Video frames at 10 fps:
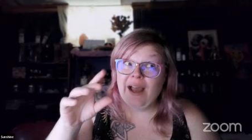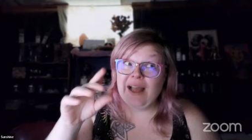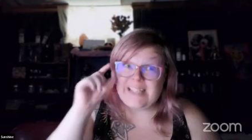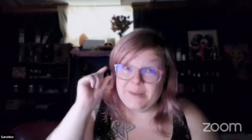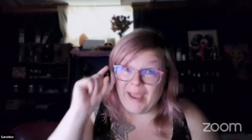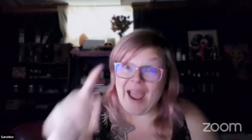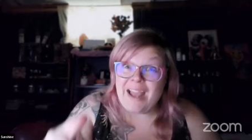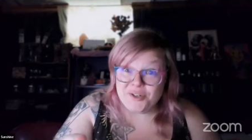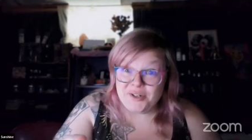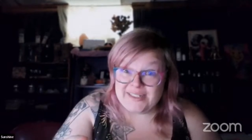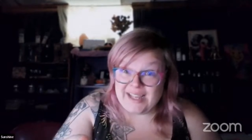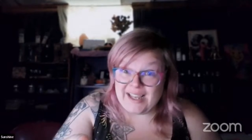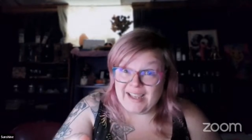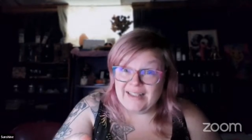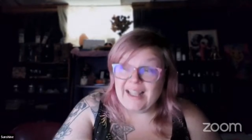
on St. Patrick's Day.